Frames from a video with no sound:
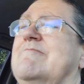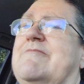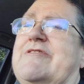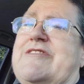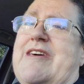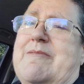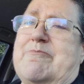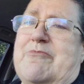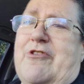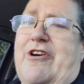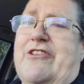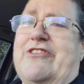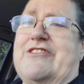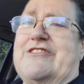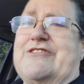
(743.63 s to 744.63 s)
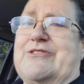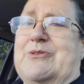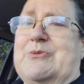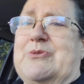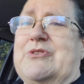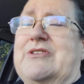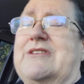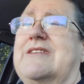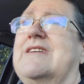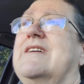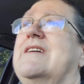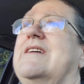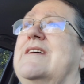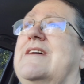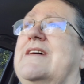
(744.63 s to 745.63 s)
But that broth is so good.
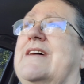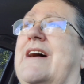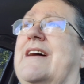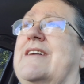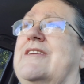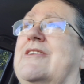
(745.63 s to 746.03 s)
I